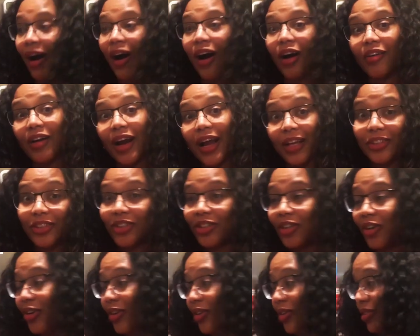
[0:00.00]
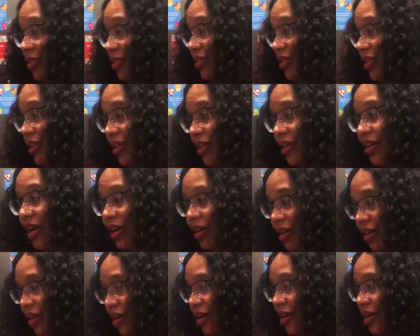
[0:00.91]
All right, so the
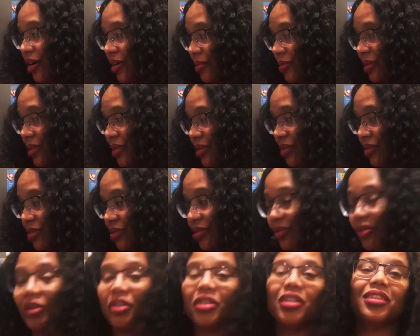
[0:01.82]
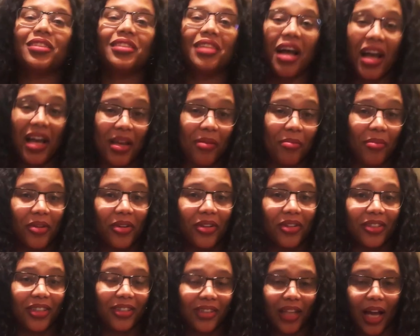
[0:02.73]
alarm or the
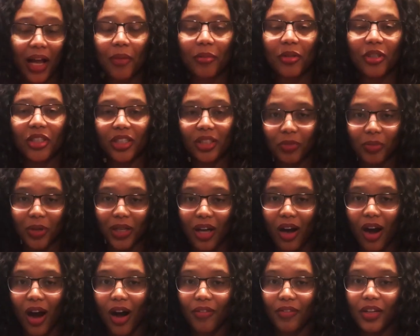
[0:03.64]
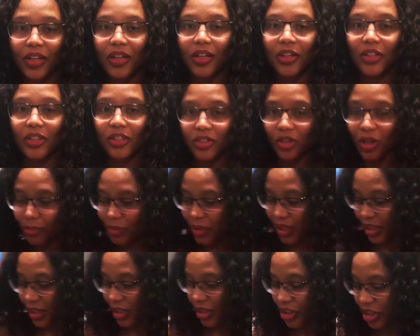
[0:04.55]
timer, the timer just went off. So I'm
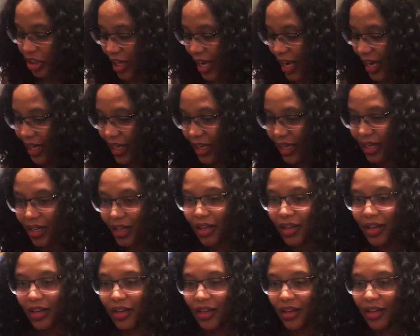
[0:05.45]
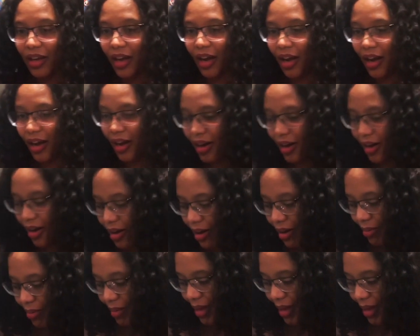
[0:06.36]
gonna check um,